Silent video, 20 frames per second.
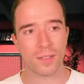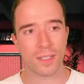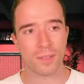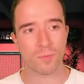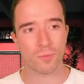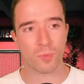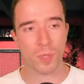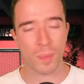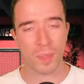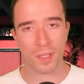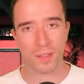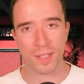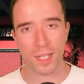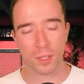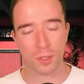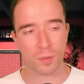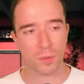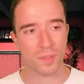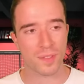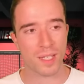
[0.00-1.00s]
women's
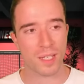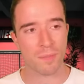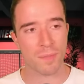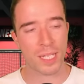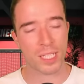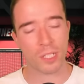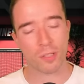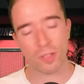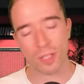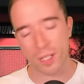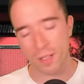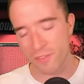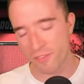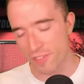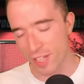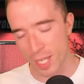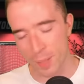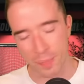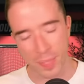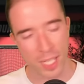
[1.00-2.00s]
national team manager.
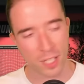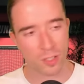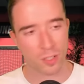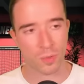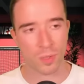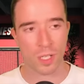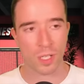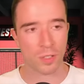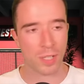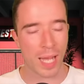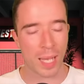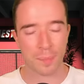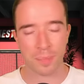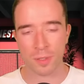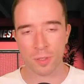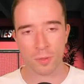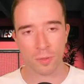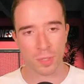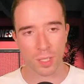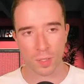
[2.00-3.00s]
Fair play to her.
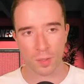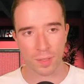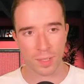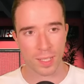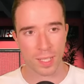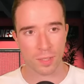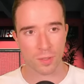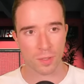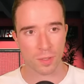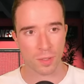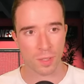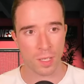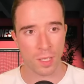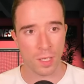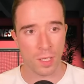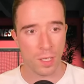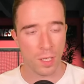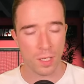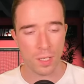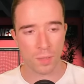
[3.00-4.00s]
Absolute Chelsea legend.
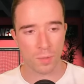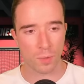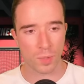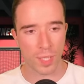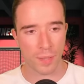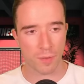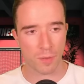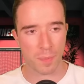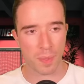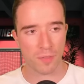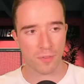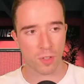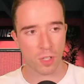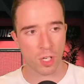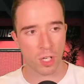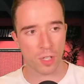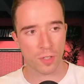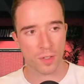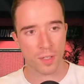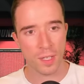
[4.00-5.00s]
Will never be
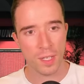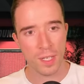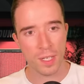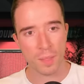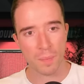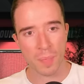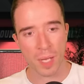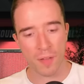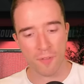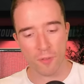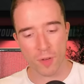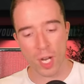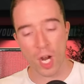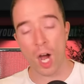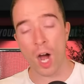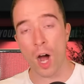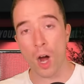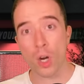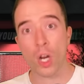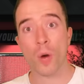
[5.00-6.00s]
forgotten. But if we
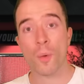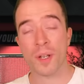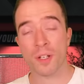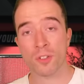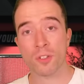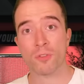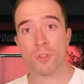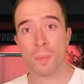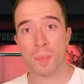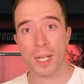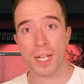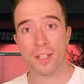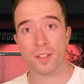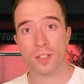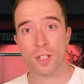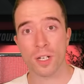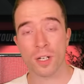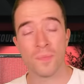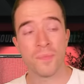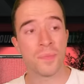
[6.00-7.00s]
are going to replace
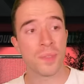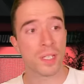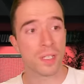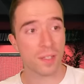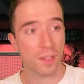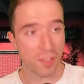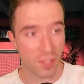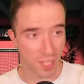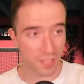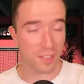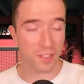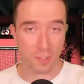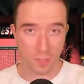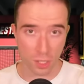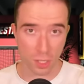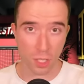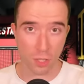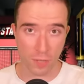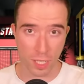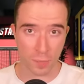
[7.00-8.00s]
her, this is the
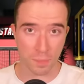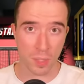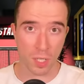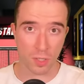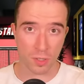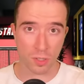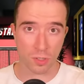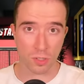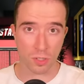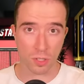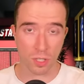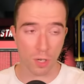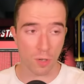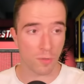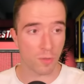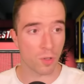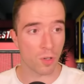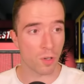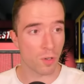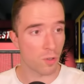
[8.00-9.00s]
correct person to go
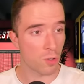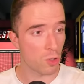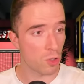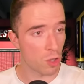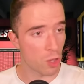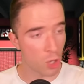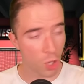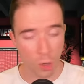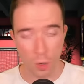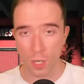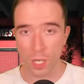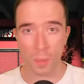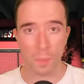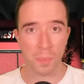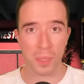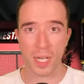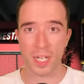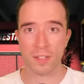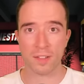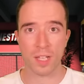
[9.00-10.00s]
for. No
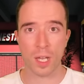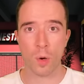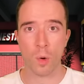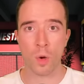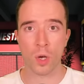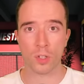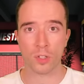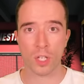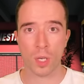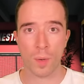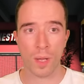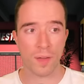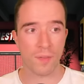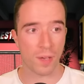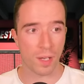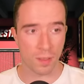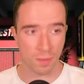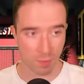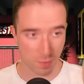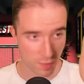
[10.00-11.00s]
complaints there
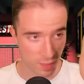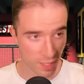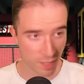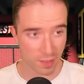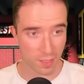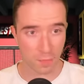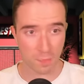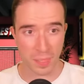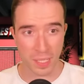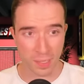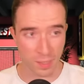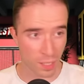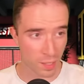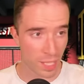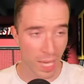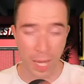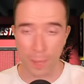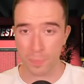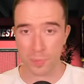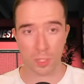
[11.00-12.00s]
whatsoever. This has been done
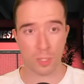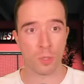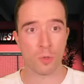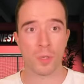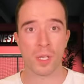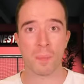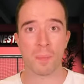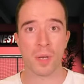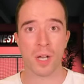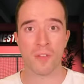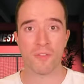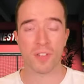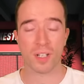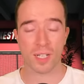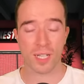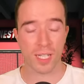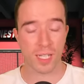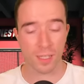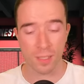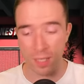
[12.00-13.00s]
absolutely
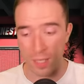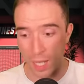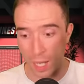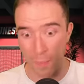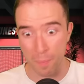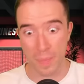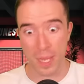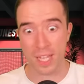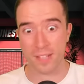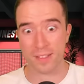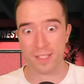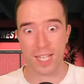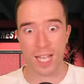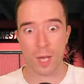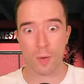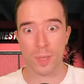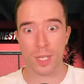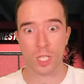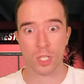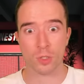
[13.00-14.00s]
perfectly. Amazing how
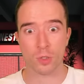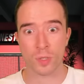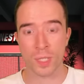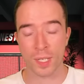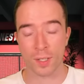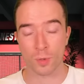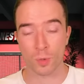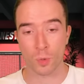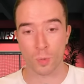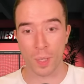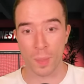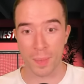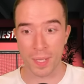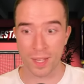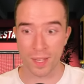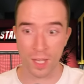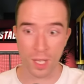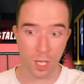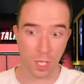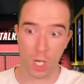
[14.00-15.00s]
we can do that with the
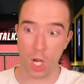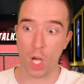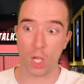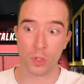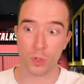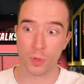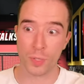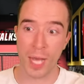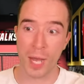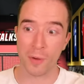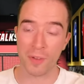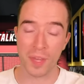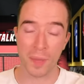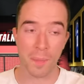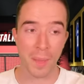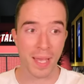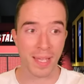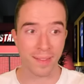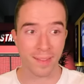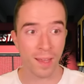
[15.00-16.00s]
women. Can't do that with the
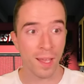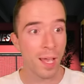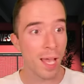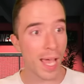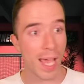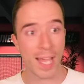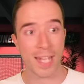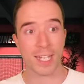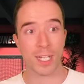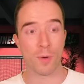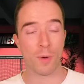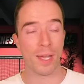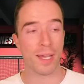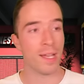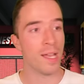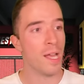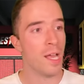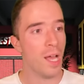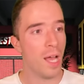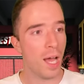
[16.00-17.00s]
men. Anyway.
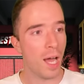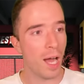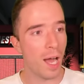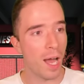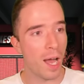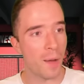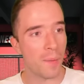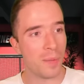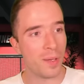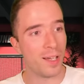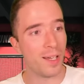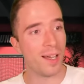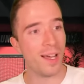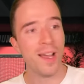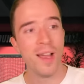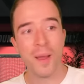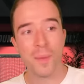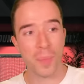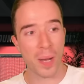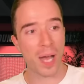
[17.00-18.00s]

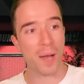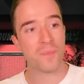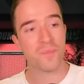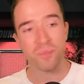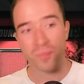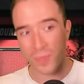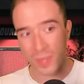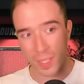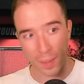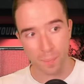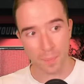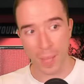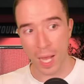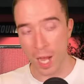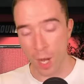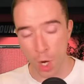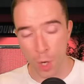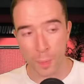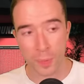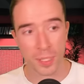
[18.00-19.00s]
but I
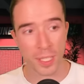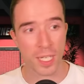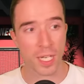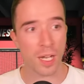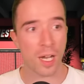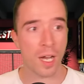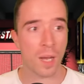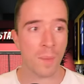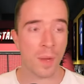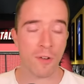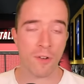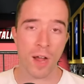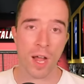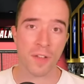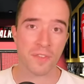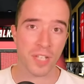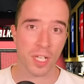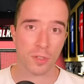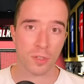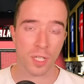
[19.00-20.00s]
hope she
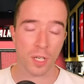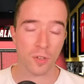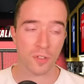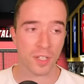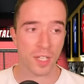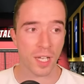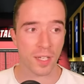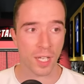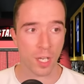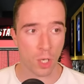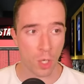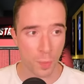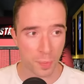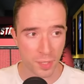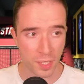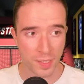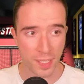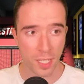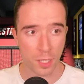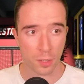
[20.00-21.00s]
arrives at Chelsea, and I hope
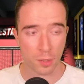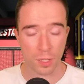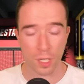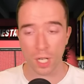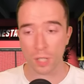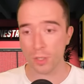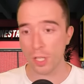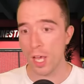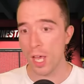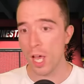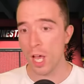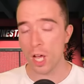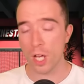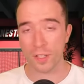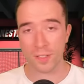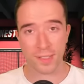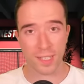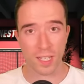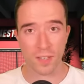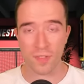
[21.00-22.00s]
she takes charge. Her
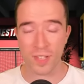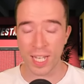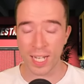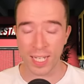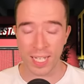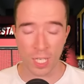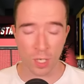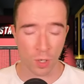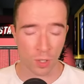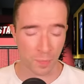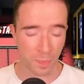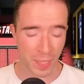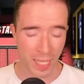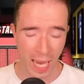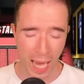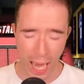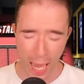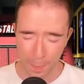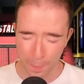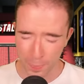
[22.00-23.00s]
CV at Lyon has been
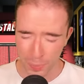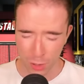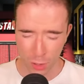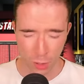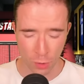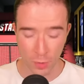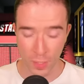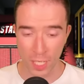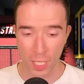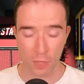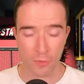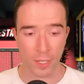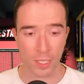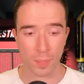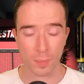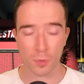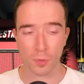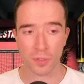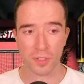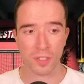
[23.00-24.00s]
absolutely
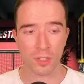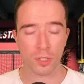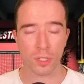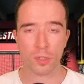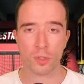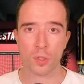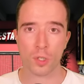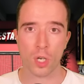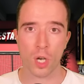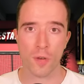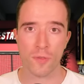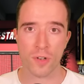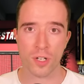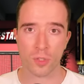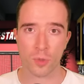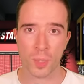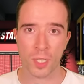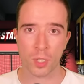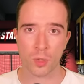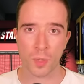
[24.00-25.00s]
incredible since she took over at
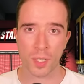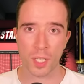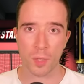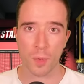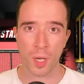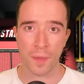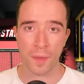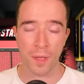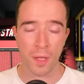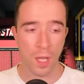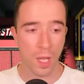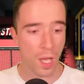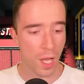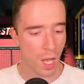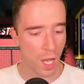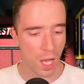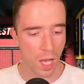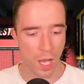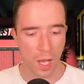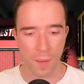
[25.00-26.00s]
2021.
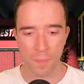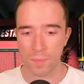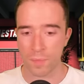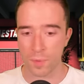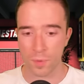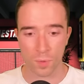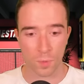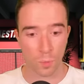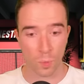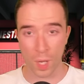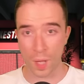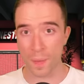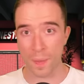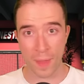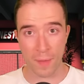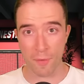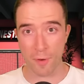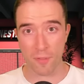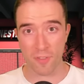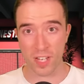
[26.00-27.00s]
Won
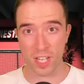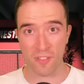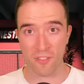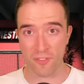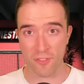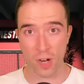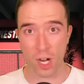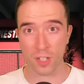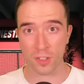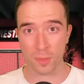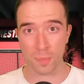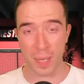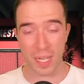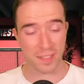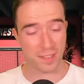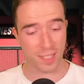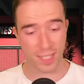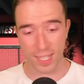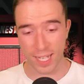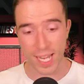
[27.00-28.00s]
everything in France,
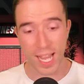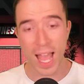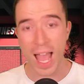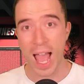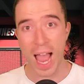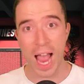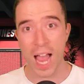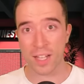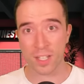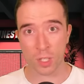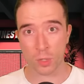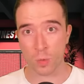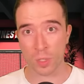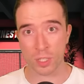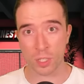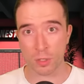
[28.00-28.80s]
basically, and has won the